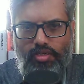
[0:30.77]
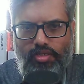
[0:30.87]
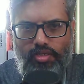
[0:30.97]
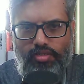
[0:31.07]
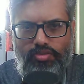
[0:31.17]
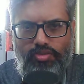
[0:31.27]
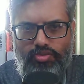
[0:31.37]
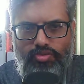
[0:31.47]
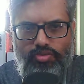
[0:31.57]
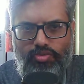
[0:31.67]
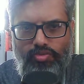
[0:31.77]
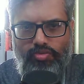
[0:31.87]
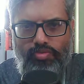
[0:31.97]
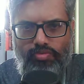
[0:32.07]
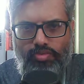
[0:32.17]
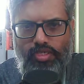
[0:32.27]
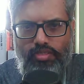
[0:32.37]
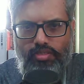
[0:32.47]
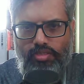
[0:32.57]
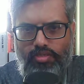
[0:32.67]
can switch to
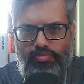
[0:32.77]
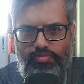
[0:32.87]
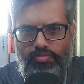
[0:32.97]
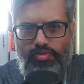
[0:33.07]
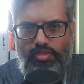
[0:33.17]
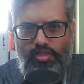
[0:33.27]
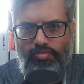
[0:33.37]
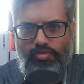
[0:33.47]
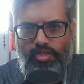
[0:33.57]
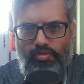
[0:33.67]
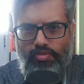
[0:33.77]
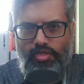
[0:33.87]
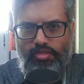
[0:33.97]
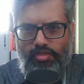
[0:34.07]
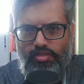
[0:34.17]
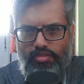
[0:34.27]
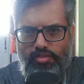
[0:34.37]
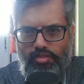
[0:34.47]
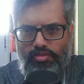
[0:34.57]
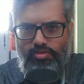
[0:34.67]
5G if they find 5G is
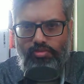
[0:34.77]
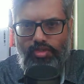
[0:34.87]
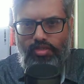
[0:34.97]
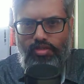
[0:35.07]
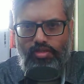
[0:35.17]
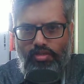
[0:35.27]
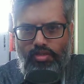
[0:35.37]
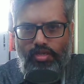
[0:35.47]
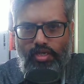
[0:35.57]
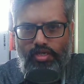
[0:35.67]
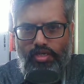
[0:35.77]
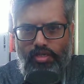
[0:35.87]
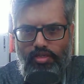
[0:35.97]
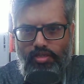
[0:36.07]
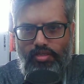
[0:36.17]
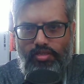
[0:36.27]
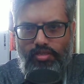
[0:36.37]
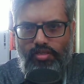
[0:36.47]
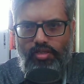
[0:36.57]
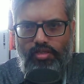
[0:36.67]
consuming high data,
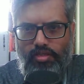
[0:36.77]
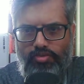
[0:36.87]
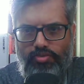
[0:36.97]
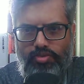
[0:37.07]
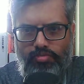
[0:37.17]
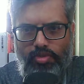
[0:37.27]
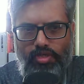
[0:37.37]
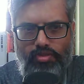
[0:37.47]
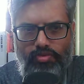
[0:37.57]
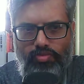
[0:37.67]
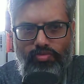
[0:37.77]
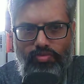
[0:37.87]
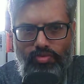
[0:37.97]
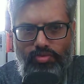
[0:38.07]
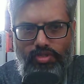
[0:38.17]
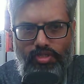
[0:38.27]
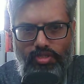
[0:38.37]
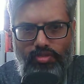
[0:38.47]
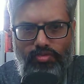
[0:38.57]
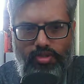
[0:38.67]
that can switch back to 4G
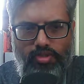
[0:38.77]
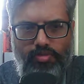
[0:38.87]
network.